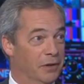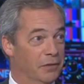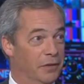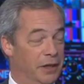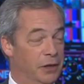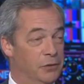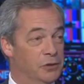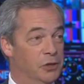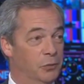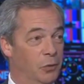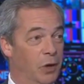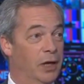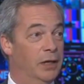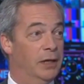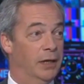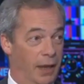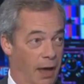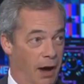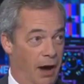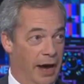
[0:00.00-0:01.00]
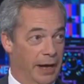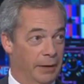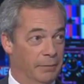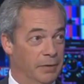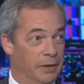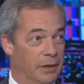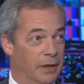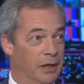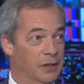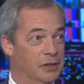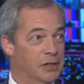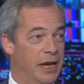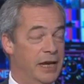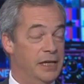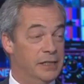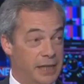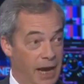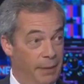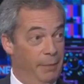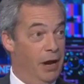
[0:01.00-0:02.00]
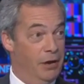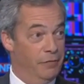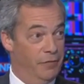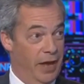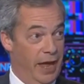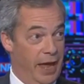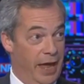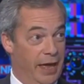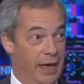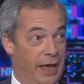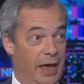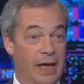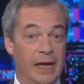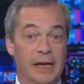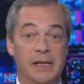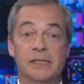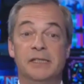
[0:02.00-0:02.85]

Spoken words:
They use the word line. So he's come over here